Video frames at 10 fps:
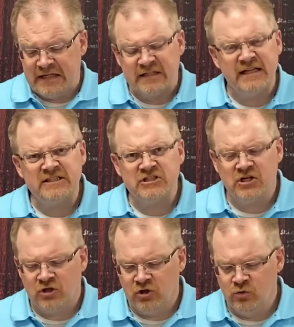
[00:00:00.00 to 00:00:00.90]
Let's
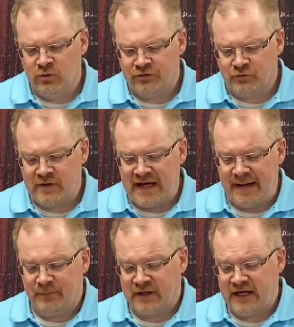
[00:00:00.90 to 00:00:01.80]
conclude with three
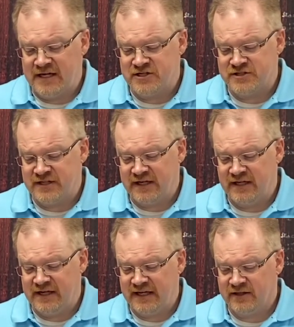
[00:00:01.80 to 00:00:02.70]
applications that
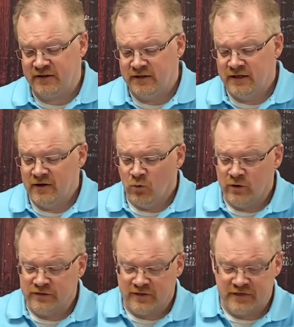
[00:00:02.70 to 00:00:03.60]
connect
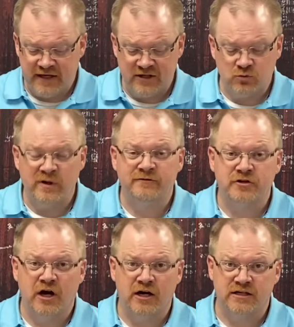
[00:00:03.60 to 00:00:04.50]
with the things we have
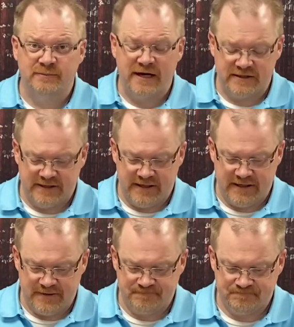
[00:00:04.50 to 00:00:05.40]
talked about
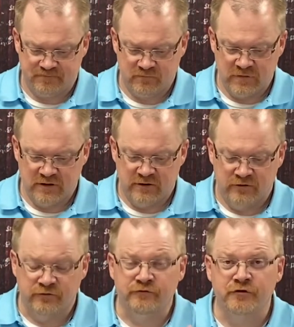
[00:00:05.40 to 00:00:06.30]
today.
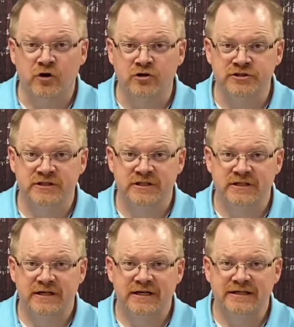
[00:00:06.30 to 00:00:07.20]
First,
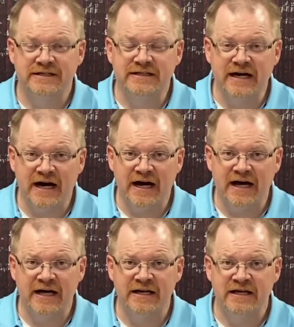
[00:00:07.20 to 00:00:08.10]

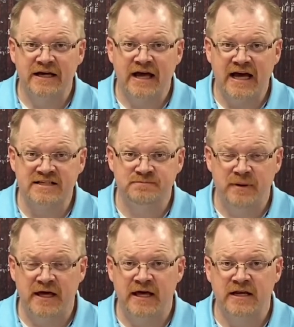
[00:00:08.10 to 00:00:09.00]
God has
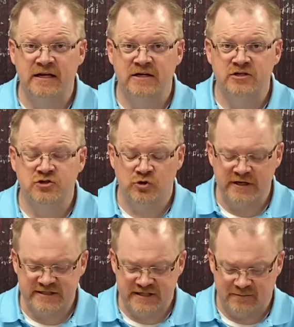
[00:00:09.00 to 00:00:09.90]
been to
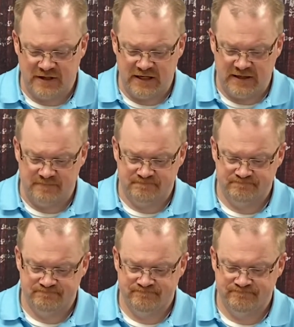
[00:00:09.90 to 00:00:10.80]
Gethsemane.
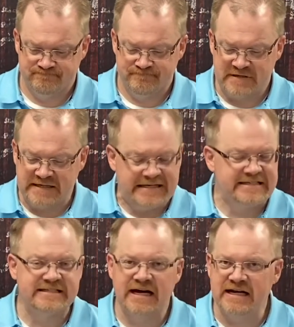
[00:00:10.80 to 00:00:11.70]

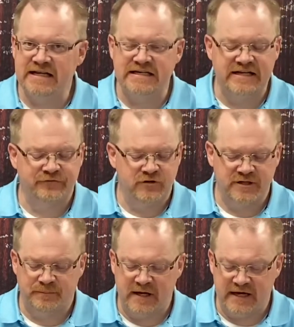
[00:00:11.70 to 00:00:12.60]
He's not indifferent to
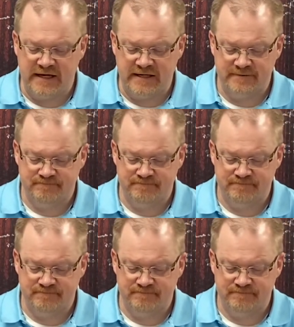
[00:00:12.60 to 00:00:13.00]
pain.